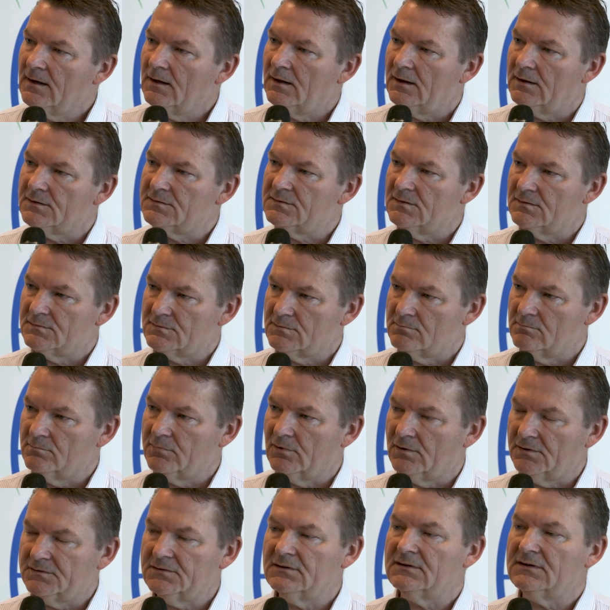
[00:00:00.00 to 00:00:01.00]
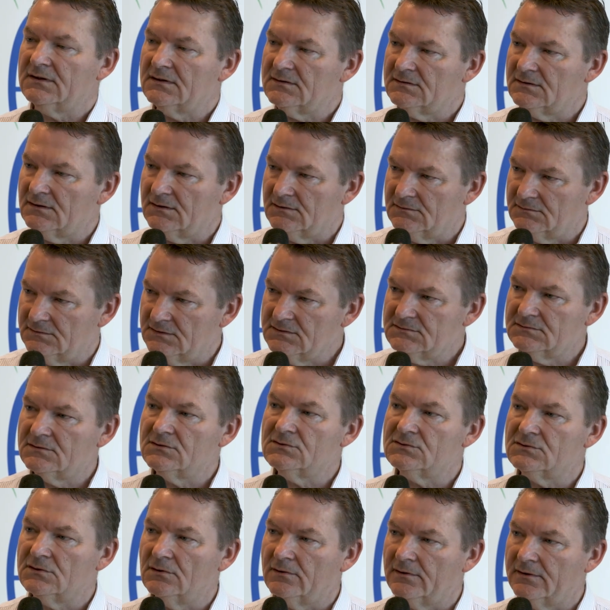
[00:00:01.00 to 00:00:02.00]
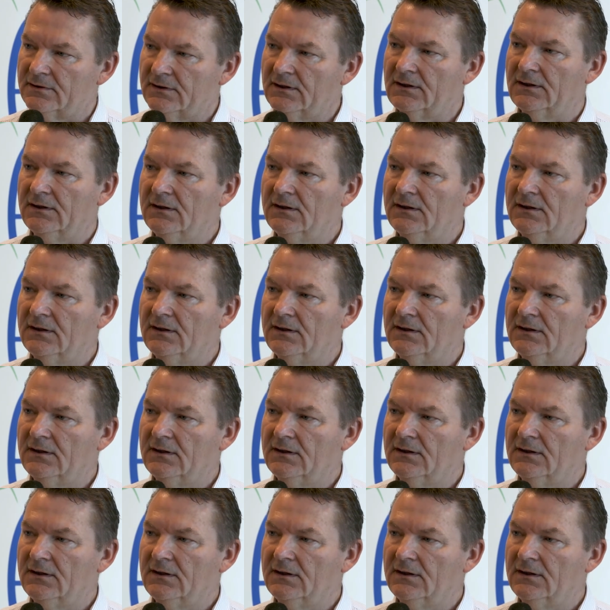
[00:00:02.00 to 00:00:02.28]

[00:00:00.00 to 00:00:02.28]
is important, and distance learning,